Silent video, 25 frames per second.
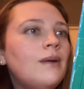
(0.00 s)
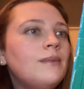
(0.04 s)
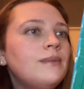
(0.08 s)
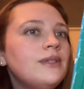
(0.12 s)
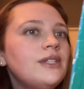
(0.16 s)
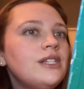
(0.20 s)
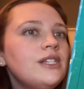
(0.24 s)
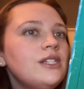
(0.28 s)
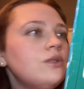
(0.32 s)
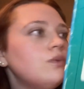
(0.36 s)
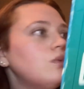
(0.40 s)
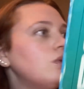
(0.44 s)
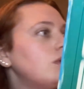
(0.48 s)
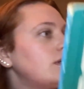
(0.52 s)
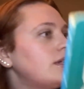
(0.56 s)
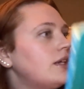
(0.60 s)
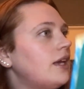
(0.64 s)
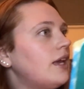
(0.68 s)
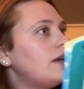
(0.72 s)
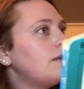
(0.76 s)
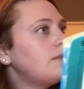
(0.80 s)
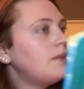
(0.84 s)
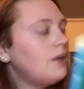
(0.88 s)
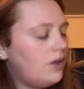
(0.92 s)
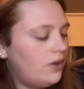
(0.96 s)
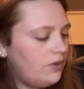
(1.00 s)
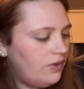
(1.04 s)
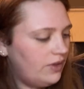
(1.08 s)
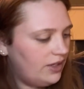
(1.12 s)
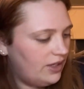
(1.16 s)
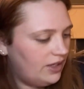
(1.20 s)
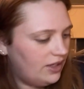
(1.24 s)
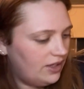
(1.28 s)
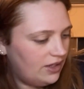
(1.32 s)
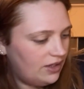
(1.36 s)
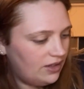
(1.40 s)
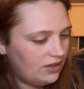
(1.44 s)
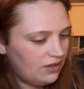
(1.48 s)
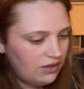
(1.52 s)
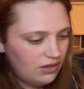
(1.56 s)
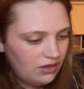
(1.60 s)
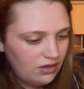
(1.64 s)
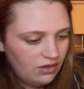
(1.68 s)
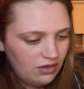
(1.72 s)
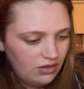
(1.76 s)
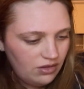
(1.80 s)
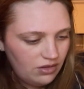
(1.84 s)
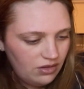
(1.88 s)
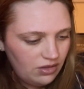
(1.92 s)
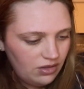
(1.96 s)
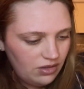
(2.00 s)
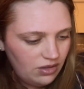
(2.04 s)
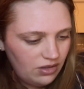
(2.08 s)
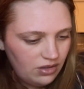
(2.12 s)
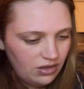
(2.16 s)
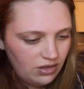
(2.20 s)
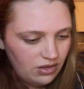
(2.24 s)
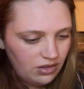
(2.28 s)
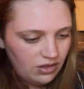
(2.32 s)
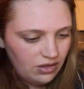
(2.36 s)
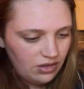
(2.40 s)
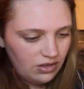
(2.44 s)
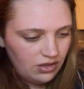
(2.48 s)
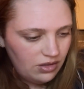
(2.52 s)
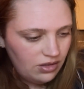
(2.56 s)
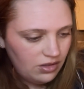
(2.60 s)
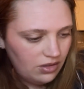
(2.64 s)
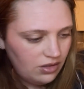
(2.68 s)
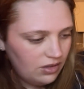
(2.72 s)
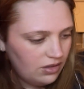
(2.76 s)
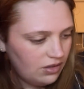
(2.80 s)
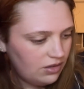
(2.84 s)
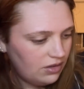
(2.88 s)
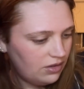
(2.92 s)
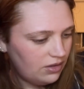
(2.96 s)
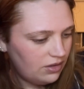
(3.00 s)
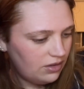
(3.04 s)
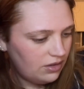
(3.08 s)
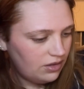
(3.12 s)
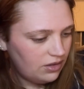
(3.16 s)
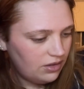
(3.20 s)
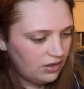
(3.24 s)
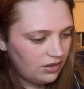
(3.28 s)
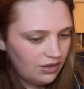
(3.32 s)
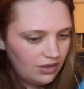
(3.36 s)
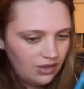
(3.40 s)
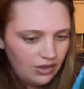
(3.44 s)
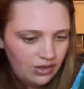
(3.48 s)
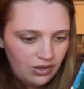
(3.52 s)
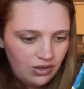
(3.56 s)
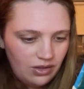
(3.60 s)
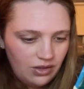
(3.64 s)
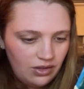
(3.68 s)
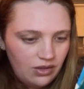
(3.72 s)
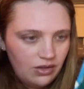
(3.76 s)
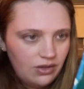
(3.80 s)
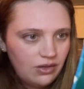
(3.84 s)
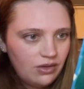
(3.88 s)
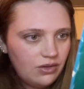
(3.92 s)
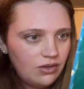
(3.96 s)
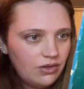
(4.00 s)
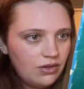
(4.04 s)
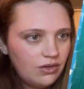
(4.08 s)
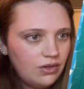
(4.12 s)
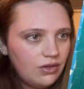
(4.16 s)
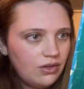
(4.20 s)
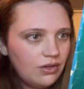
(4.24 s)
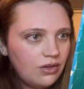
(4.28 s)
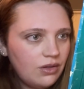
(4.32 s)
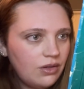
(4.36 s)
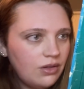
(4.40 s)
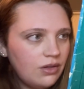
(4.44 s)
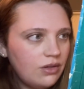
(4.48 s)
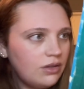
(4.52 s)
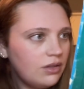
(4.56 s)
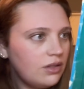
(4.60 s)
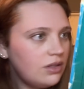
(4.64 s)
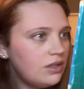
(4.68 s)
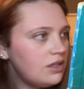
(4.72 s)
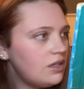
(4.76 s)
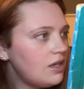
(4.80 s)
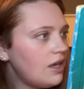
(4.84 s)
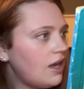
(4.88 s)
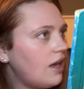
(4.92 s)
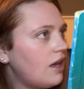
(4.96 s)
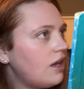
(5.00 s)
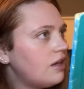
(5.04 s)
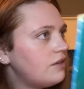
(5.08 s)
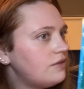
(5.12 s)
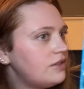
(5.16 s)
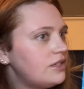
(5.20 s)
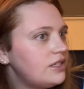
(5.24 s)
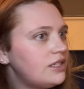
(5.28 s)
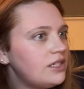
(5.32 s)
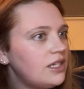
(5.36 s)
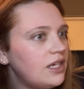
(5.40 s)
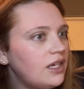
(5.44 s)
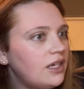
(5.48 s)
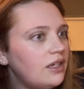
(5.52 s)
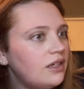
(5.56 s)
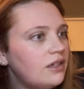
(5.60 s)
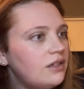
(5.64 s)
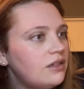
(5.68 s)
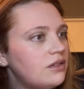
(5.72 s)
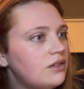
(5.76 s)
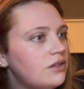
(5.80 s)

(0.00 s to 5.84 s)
This one came out in, let's see, does it have a date?